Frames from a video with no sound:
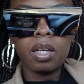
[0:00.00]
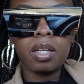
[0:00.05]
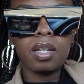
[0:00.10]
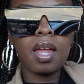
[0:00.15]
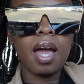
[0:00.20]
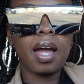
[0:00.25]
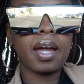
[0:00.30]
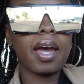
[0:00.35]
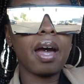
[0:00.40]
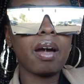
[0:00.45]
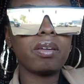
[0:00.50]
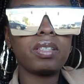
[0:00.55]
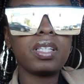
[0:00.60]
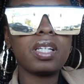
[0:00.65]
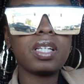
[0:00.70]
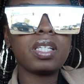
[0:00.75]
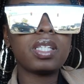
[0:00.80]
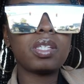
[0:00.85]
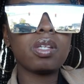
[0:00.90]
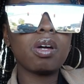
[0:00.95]
knock out
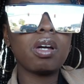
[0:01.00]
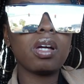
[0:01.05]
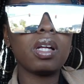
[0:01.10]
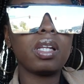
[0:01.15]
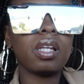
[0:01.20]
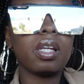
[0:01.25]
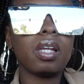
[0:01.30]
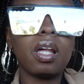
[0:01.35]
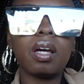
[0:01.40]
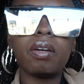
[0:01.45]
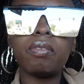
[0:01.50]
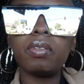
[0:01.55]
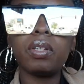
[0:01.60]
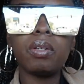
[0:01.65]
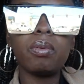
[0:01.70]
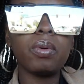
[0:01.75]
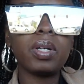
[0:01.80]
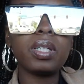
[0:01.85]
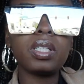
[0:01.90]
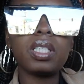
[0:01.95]
this lovely
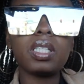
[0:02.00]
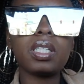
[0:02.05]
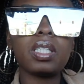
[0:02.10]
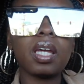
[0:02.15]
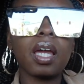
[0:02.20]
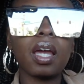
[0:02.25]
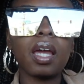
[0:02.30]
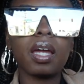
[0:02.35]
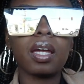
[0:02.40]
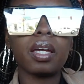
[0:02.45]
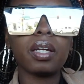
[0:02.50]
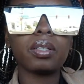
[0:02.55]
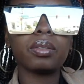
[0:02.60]
Wednesday.